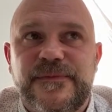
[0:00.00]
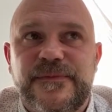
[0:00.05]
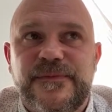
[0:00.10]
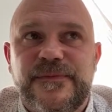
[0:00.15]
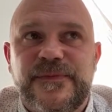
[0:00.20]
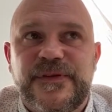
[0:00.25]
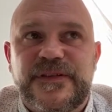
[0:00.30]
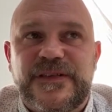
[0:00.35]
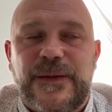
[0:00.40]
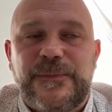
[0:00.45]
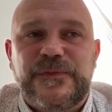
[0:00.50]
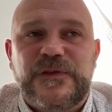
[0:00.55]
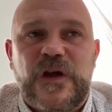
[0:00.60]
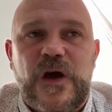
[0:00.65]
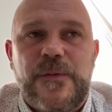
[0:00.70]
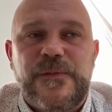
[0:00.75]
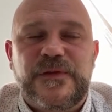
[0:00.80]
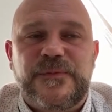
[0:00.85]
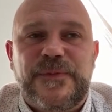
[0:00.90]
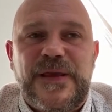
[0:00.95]

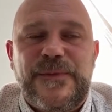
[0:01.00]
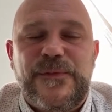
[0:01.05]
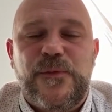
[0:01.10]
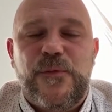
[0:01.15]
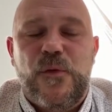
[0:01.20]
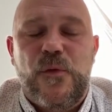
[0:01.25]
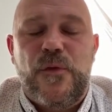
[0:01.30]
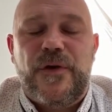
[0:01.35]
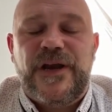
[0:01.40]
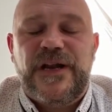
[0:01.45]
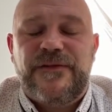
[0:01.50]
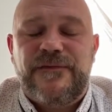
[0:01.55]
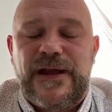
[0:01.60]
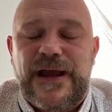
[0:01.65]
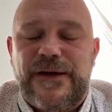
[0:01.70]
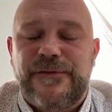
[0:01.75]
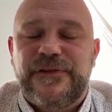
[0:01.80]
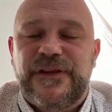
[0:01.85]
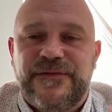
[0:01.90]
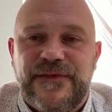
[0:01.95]
Sometimes people walking
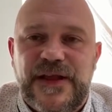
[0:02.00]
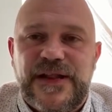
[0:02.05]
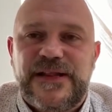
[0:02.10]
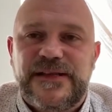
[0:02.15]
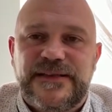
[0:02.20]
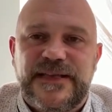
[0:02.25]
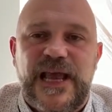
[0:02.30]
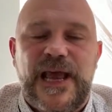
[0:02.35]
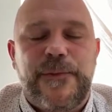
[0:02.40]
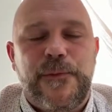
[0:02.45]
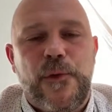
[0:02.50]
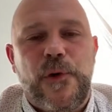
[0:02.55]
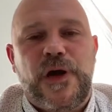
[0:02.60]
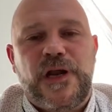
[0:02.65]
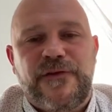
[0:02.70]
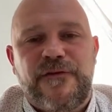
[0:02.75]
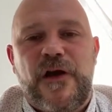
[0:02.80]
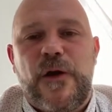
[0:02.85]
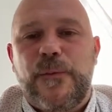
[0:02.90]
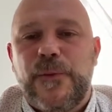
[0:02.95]
around, the vendors there
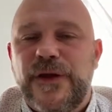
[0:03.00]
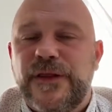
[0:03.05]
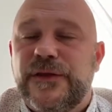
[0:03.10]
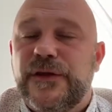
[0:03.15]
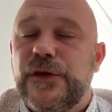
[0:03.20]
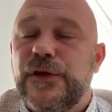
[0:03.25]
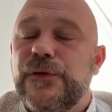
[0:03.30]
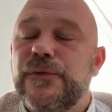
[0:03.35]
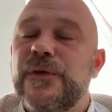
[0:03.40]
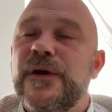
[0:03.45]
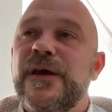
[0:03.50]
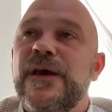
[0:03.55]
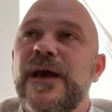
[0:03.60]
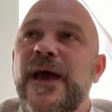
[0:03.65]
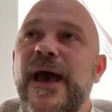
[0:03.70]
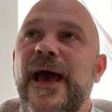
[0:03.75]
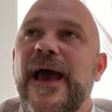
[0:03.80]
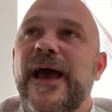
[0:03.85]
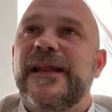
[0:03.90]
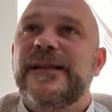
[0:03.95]
walking around with you,
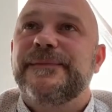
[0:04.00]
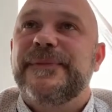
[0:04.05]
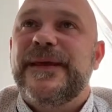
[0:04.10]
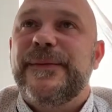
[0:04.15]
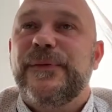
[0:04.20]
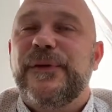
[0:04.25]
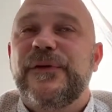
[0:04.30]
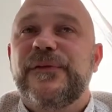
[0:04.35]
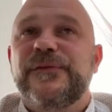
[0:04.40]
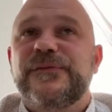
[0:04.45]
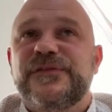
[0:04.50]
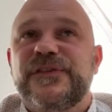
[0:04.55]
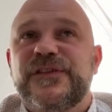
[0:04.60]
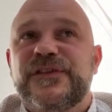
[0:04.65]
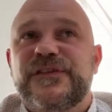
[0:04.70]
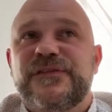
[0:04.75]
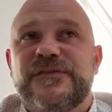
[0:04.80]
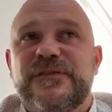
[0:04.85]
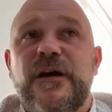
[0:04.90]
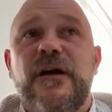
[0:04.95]
and people are
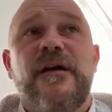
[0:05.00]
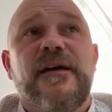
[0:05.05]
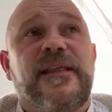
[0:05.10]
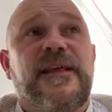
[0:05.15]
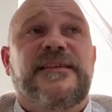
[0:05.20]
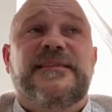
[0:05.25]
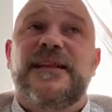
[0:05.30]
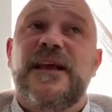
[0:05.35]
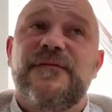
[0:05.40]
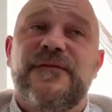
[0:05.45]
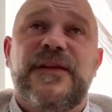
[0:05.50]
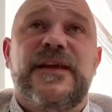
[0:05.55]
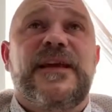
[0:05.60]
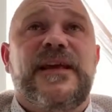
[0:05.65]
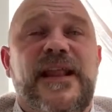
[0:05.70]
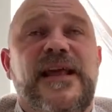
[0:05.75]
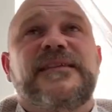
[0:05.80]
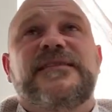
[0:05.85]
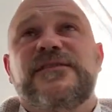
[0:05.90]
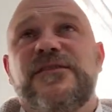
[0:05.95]
just, oh, that's lovely,
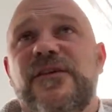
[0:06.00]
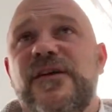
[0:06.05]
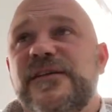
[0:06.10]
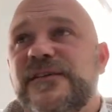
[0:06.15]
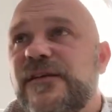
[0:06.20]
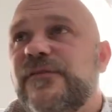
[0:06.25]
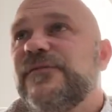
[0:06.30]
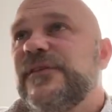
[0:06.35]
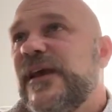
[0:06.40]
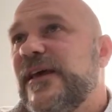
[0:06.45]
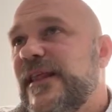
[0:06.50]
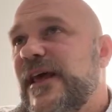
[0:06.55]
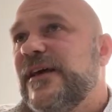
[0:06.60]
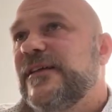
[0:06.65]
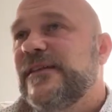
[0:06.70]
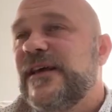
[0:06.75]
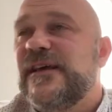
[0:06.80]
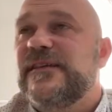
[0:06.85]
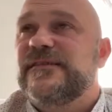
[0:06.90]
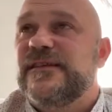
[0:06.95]
yeah, that's nice, oh yeah,
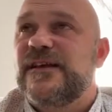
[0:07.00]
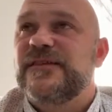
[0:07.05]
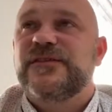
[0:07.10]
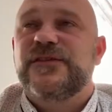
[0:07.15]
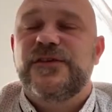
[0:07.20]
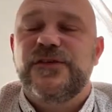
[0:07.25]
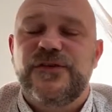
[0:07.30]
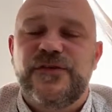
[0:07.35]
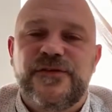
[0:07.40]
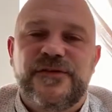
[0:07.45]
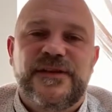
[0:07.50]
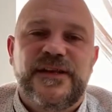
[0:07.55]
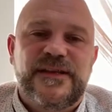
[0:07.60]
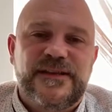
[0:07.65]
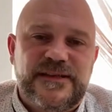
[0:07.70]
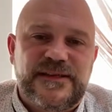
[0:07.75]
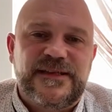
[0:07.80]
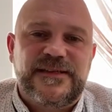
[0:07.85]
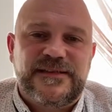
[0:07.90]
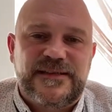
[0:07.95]
that's good,
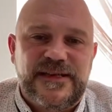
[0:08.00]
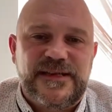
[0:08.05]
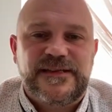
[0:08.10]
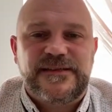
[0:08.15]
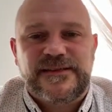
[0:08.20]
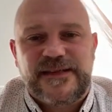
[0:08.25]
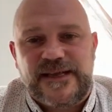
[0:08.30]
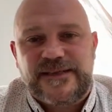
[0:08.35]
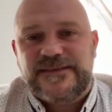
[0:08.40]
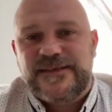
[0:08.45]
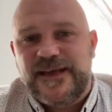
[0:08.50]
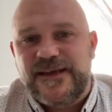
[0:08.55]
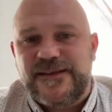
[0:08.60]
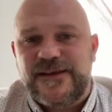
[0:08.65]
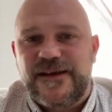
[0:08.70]
that's the other,